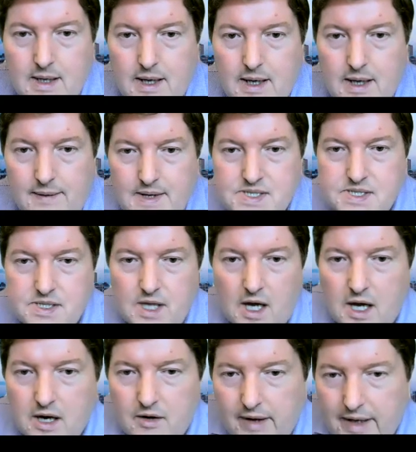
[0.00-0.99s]
And the
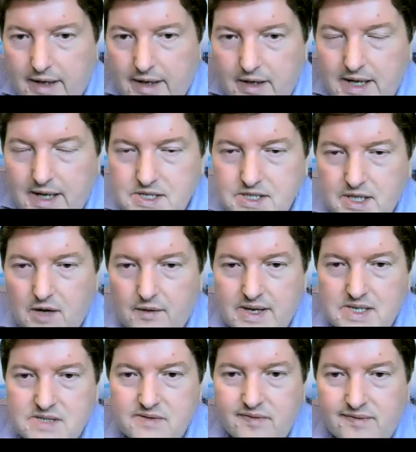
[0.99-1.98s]
styrene, you need to know
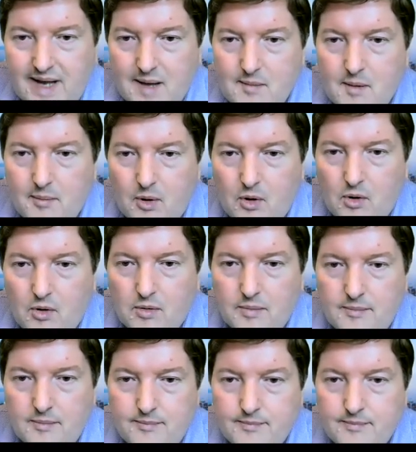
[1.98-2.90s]
it's flammable,